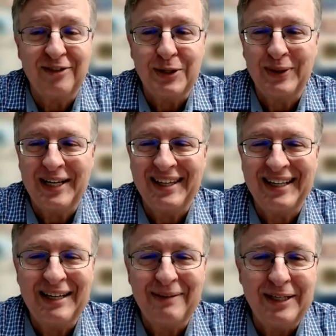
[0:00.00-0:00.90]
This one, I
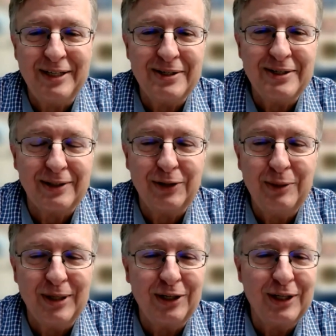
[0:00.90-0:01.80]
think I'd be just a
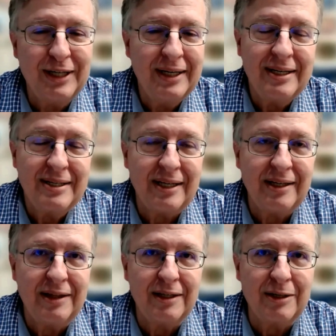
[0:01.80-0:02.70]
little bit, say
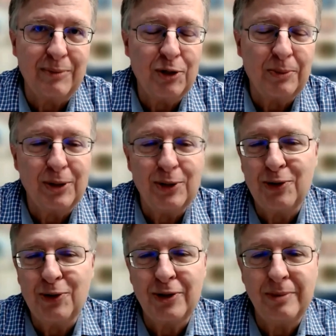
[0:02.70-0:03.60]
that the commercial
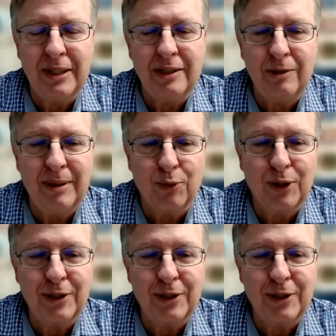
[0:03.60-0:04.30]
producer should be a little bit more